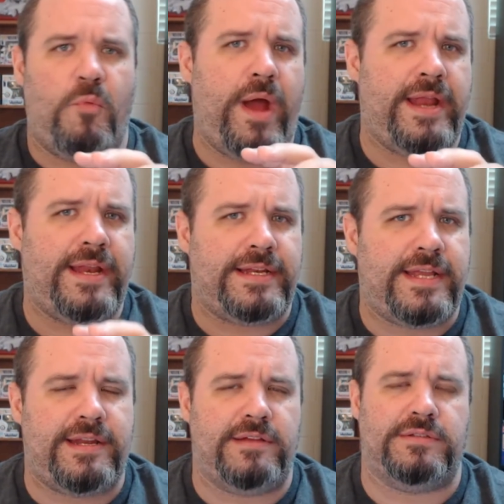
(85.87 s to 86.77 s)
way
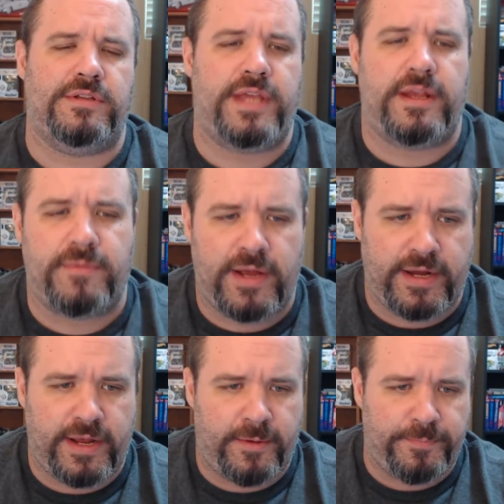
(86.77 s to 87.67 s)
Nintendo's looking right
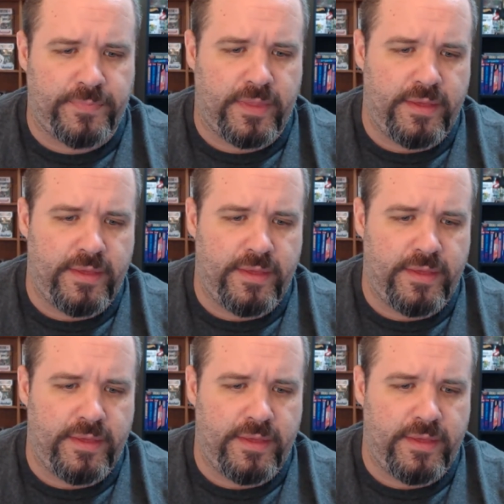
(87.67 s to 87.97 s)
now.